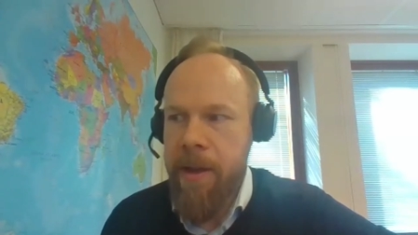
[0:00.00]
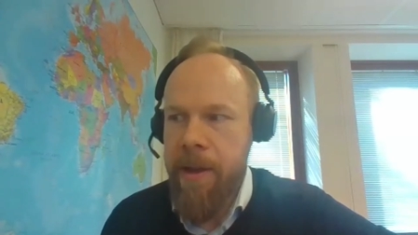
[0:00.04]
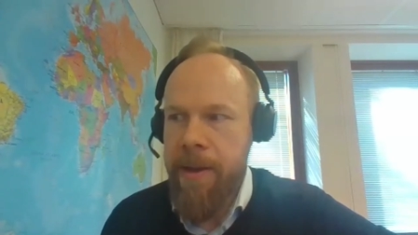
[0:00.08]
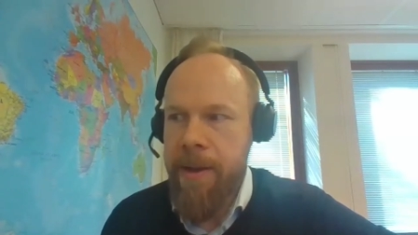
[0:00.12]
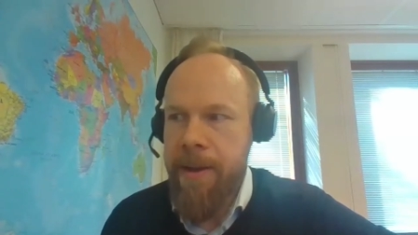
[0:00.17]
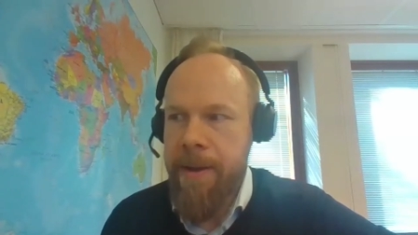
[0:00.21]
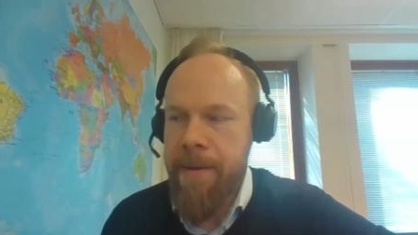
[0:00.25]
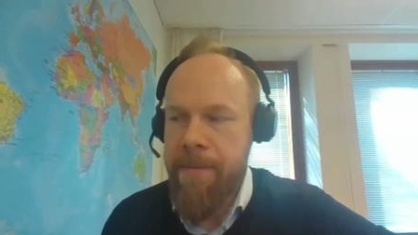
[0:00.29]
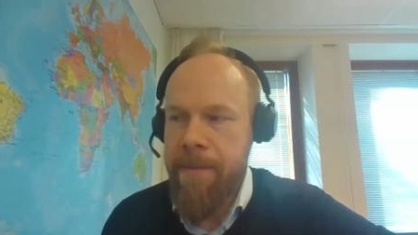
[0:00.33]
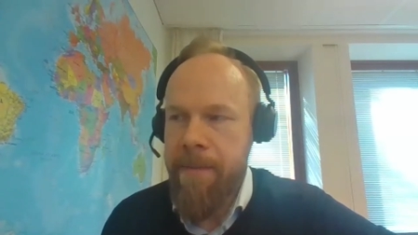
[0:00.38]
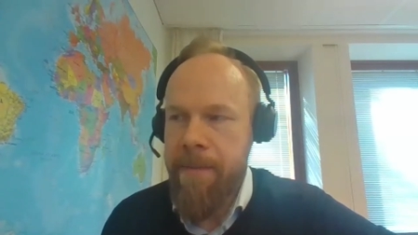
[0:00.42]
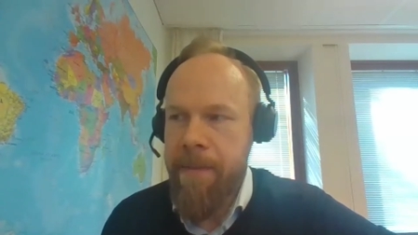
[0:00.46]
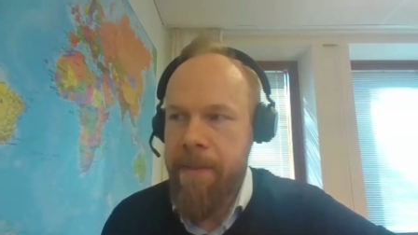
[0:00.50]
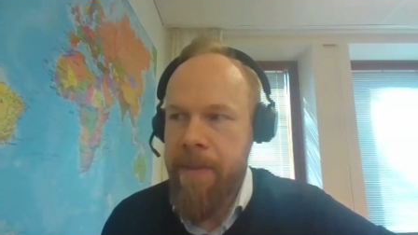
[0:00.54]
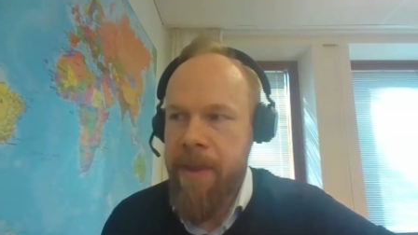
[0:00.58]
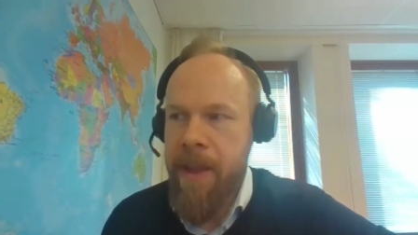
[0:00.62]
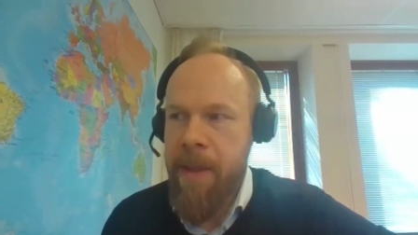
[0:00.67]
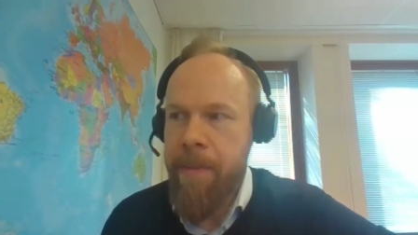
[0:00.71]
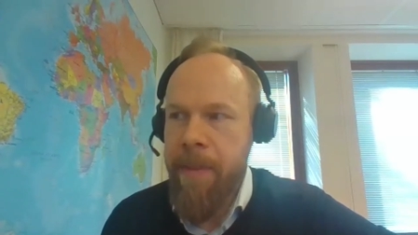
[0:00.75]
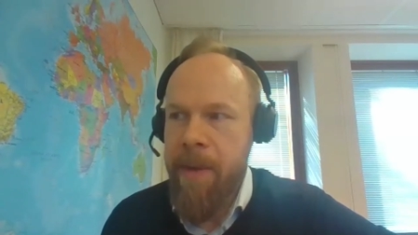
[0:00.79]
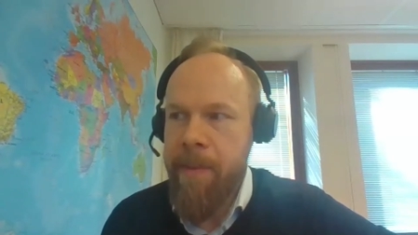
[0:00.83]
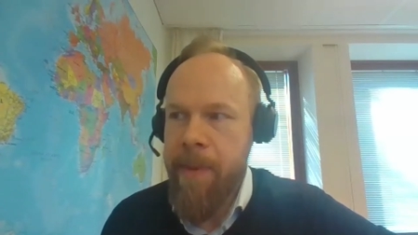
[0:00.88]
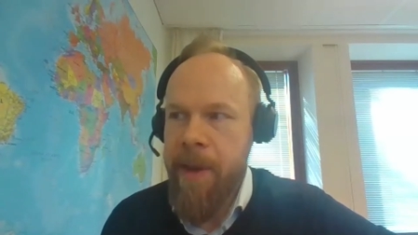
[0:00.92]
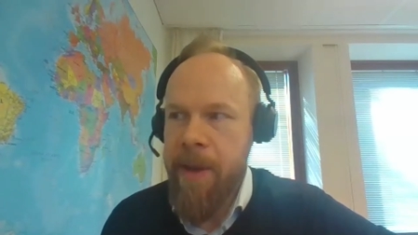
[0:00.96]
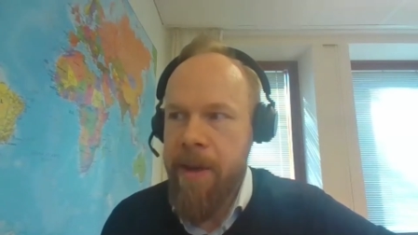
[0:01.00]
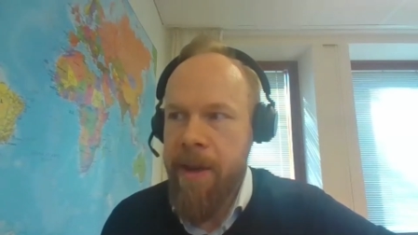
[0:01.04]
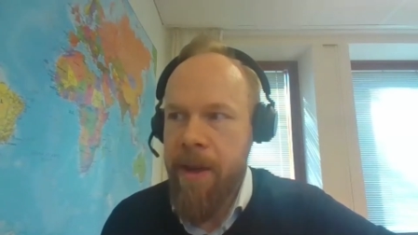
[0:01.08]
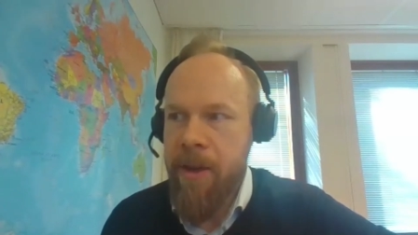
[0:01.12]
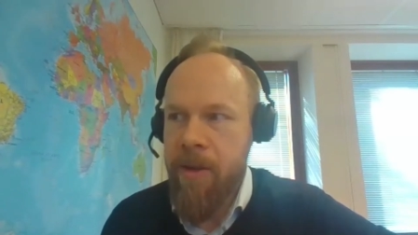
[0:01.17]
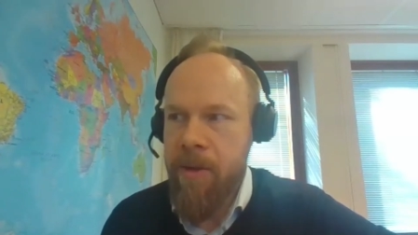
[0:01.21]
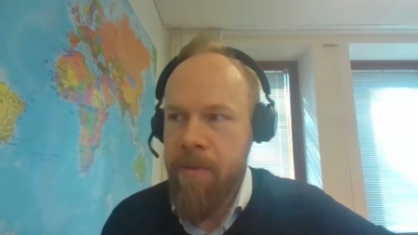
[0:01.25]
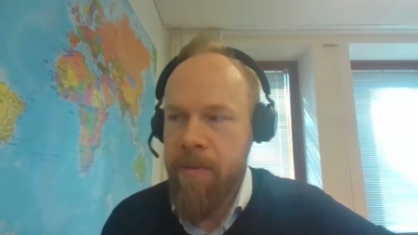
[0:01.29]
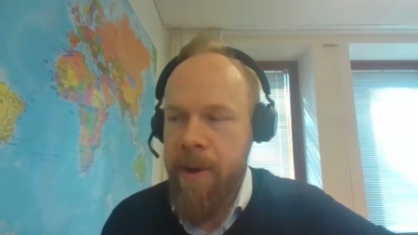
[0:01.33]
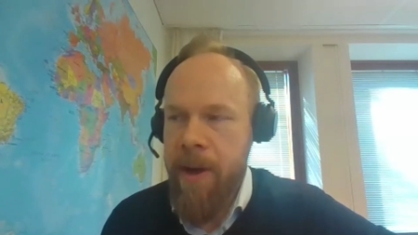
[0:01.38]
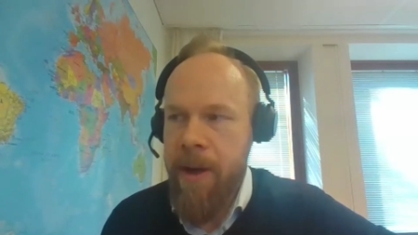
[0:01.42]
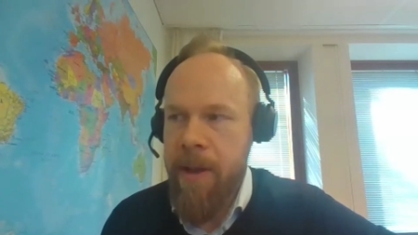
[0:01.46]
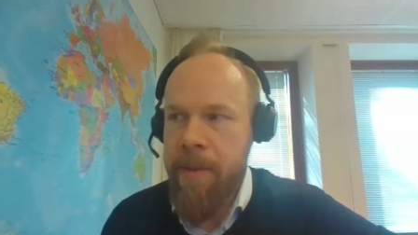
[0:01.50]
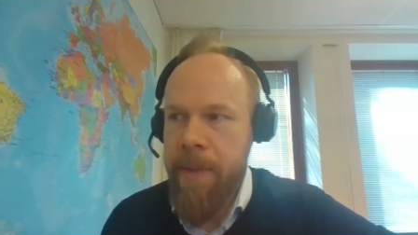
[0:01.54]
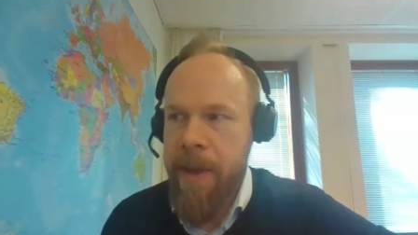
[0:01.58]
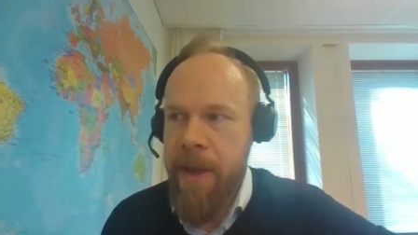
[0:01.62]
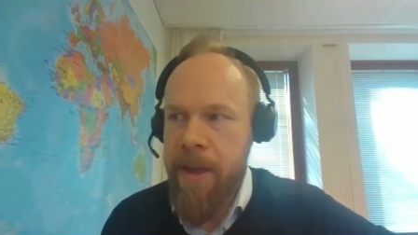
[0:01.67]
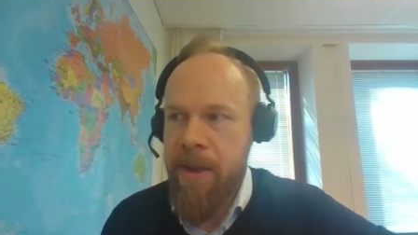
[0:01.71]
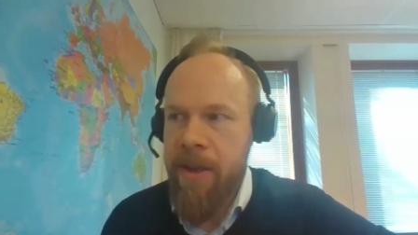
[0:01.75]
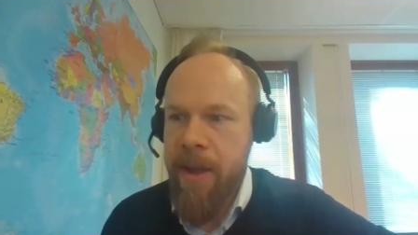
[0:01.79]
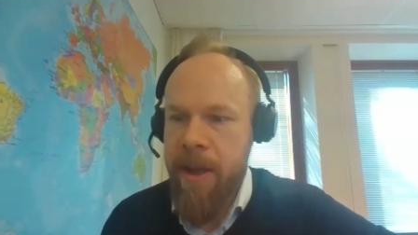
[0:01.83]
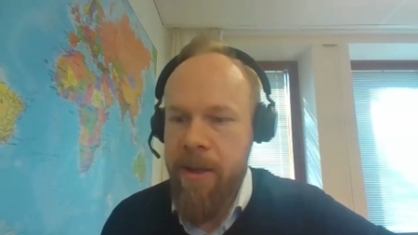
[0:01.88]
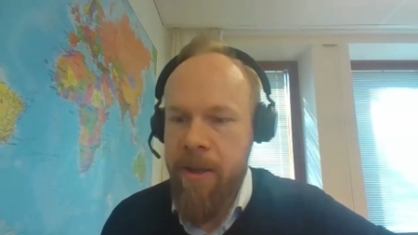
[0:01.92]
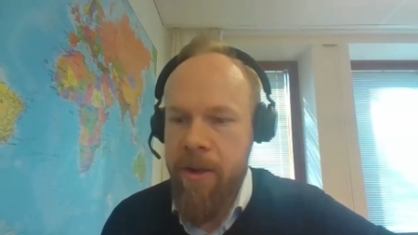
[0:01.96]
um, then maybe it doesn't really
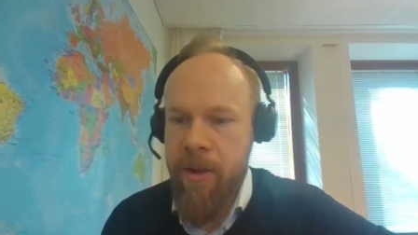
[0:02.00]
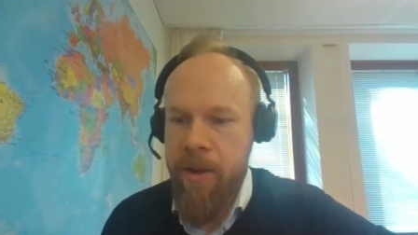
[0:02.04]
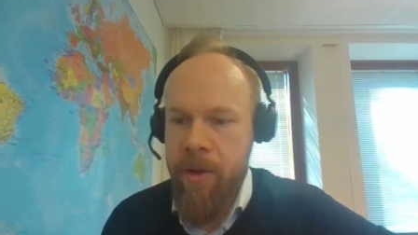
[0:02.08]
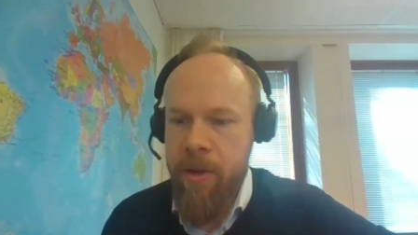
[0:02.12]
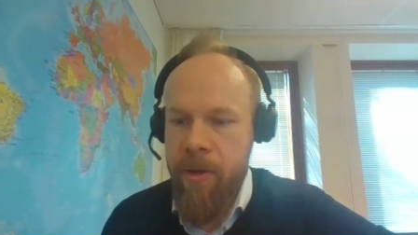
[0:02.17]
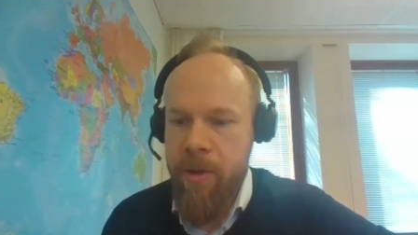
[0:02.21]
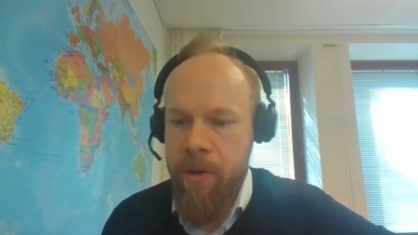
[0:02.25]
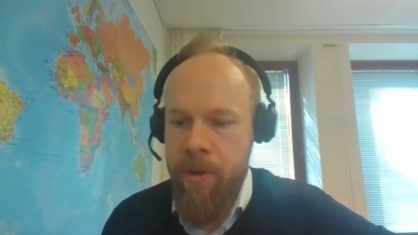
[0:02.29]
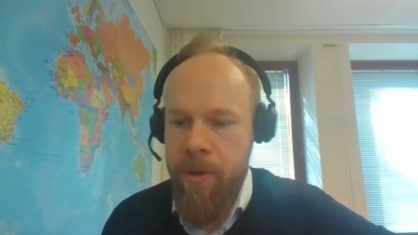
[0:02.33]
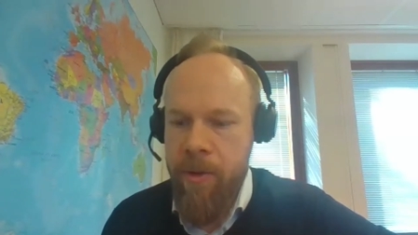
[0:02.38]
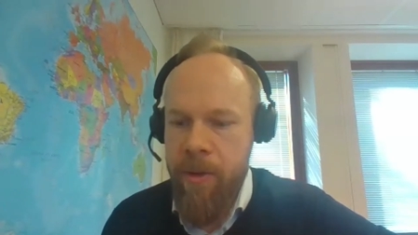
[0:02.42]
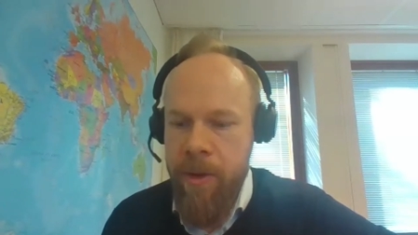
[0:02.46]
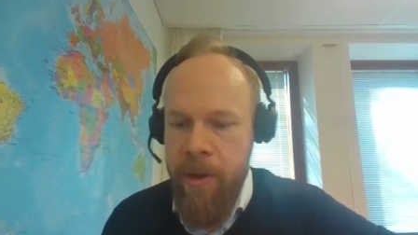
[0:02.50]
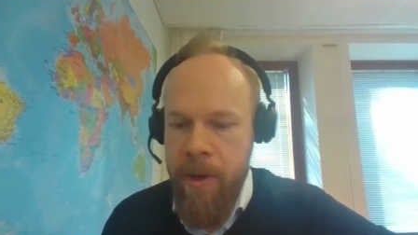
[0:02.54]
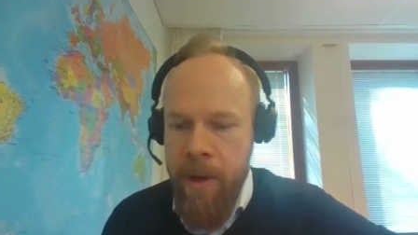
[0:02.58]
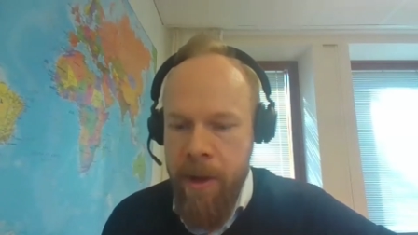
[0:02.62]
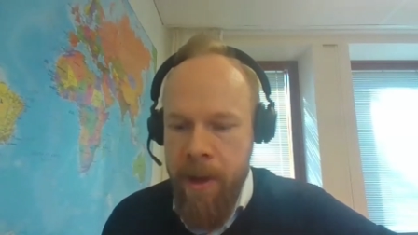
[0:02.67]
make sense to